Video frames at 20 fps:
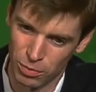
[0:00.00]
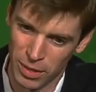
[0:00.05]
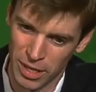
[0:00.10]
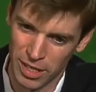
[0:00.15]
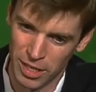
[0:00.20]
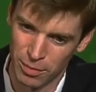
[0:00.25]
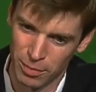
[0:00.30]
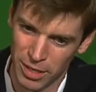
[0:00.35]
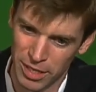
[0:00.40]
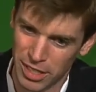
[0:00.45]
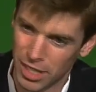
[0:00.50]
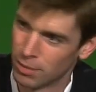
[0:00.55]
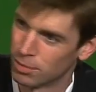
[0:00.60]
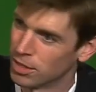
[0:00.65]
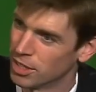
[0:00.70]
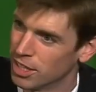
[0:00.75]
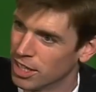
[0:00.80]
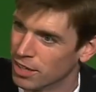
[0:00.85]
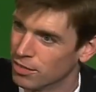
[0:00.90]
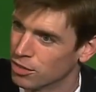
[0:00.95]
My my
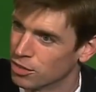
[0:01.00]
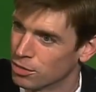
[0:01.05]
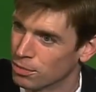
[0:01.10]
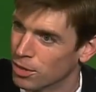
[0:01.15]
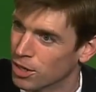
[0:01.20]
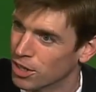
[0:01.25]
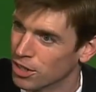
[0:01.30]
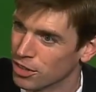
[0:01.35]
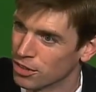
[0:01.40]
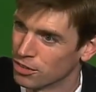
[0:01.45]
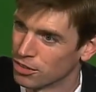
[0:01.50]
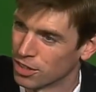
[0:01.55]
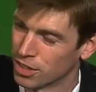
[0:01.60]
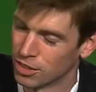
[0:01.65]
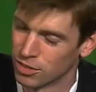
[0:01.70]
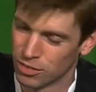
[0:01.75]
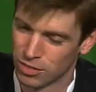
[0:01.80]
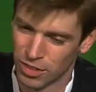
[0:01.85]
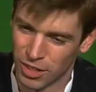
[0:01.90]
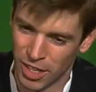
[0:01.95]
deputy David Small is
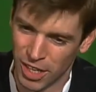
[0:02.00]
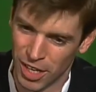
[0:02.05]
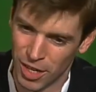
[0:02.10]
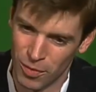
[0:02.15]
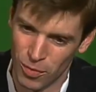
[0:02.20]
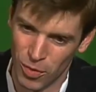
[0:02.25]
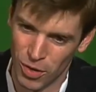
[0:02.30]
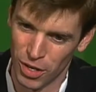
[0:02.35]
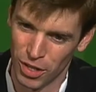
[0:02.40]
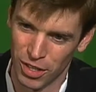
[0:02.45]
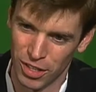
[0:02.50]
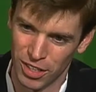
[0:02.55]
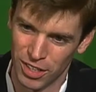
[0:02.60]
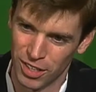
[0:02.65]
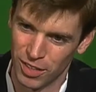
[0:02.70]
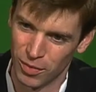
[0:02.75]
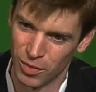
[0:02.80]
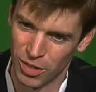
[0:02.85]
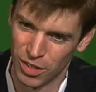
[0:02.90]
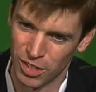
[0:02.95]
is uh, one of
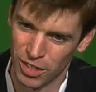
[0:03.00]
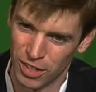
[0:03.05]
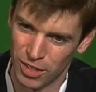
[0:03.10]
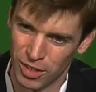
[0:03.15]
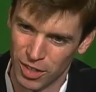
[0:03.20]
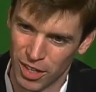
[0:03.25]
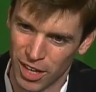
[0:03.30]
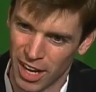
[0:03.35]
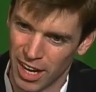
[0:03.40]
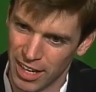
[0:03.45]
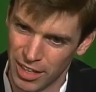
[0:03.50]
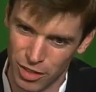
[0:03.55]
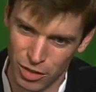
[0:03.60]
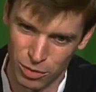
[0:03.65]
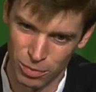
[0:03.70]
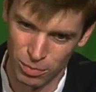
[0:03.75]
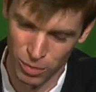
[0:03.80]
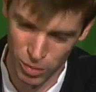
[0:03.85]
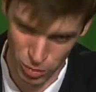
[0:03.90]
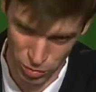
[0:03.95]
the one of the
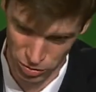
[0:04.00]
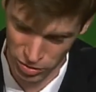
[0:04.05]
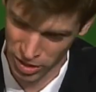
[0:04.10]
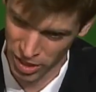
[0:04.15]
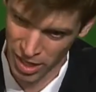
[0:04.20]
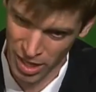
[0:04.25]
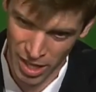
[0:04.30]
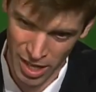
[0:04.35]
kindest, most